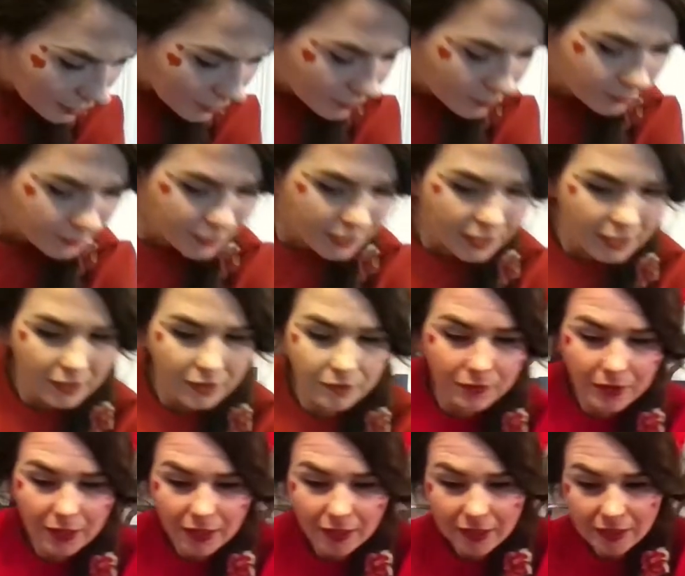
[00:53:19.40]
seeing, seeing
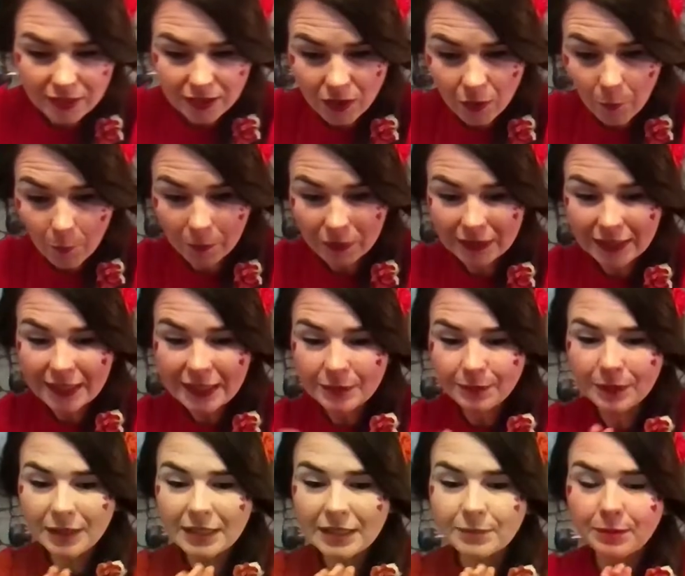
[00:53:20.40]
you guys. So
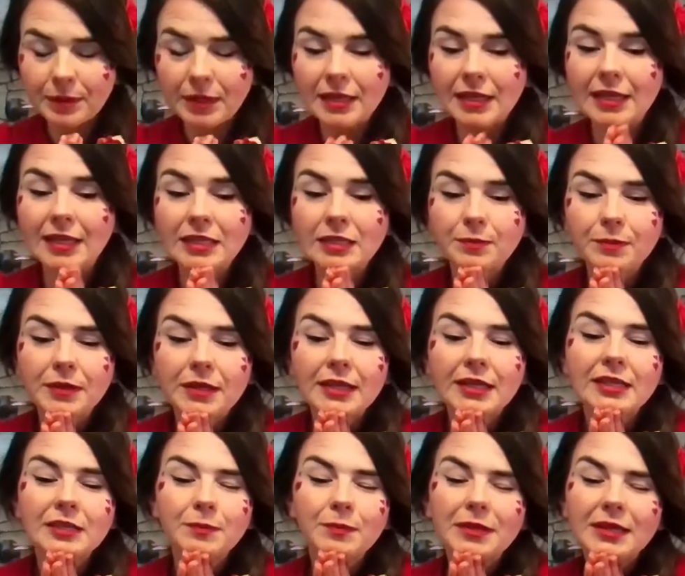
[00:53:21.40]
please, please, please,
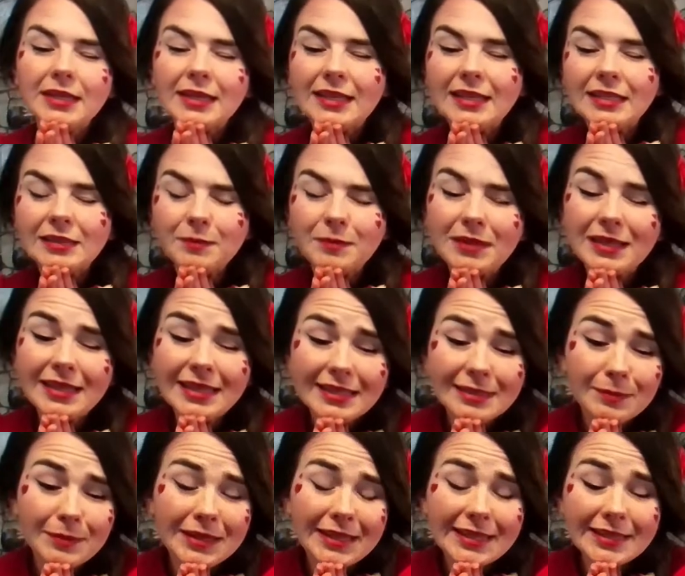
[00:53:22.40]
please, please,
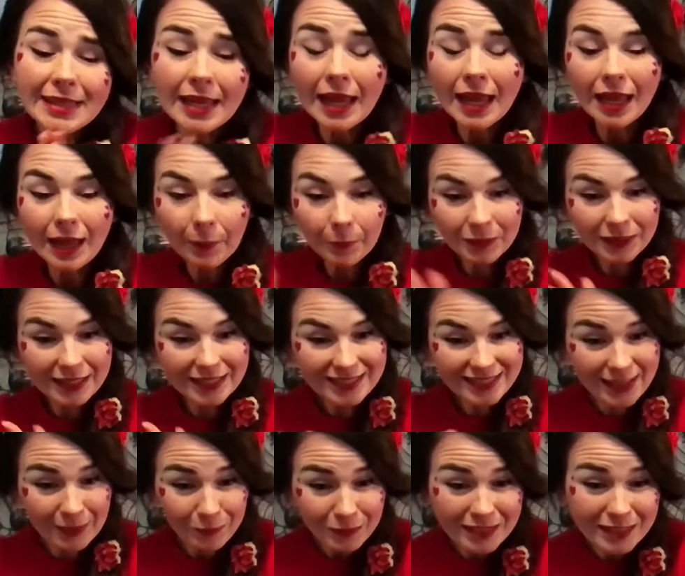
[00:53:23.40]
please, please,
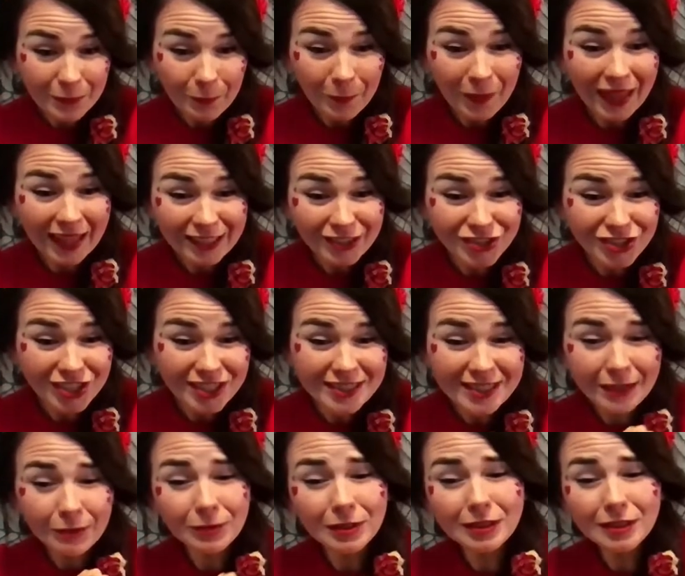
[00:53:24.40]
please send me some
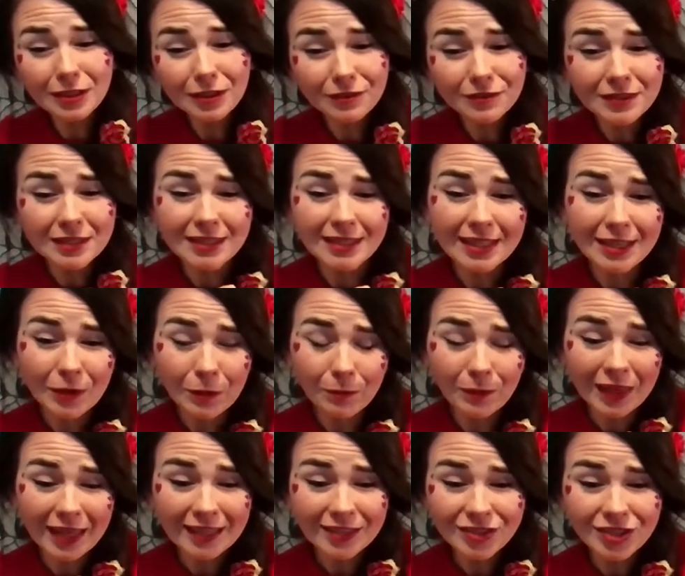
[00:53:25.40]
pictures. I would love to see your
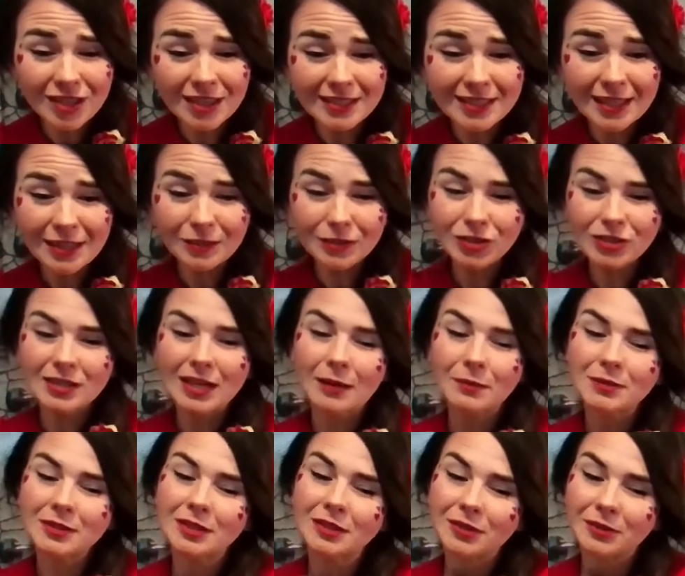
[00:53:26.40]
pictures. It'll just
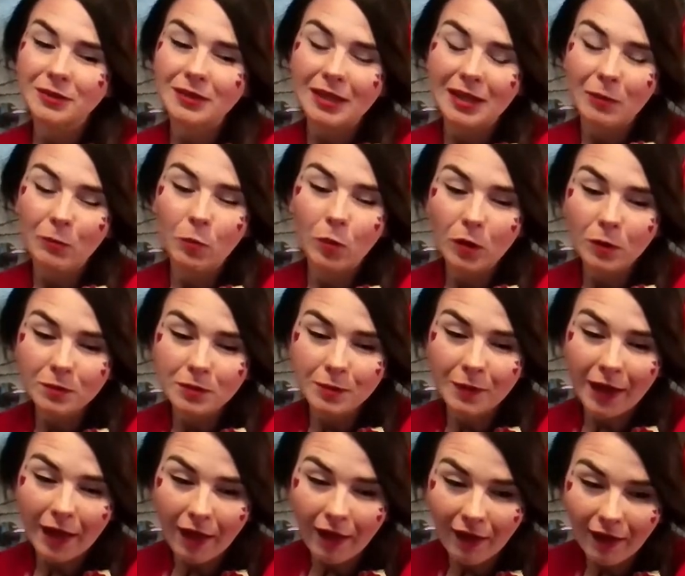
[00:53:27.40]
absolutely
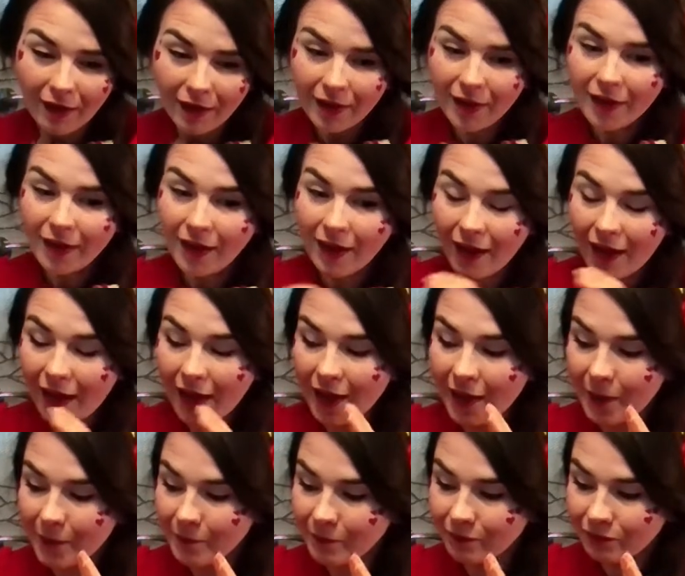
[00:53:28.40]
warms my heart.
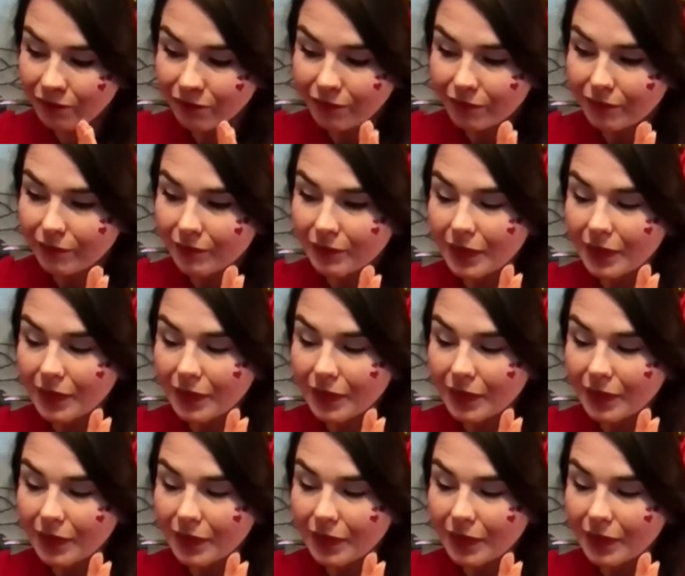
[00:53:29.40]
Um,